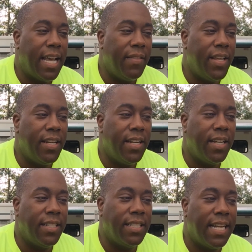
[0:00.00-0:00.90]
And
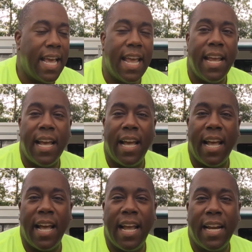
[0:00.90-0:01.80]
then today
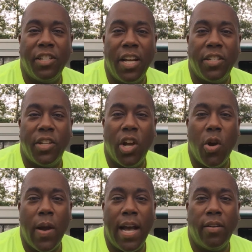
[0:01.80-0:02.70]
I got a chance to
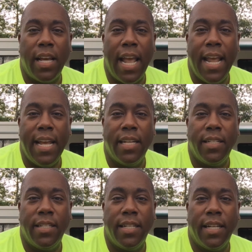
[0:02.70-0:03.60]
go out
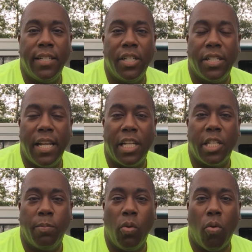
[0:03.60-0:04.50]
and just
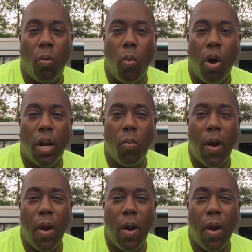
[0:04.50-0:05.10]
explore, walk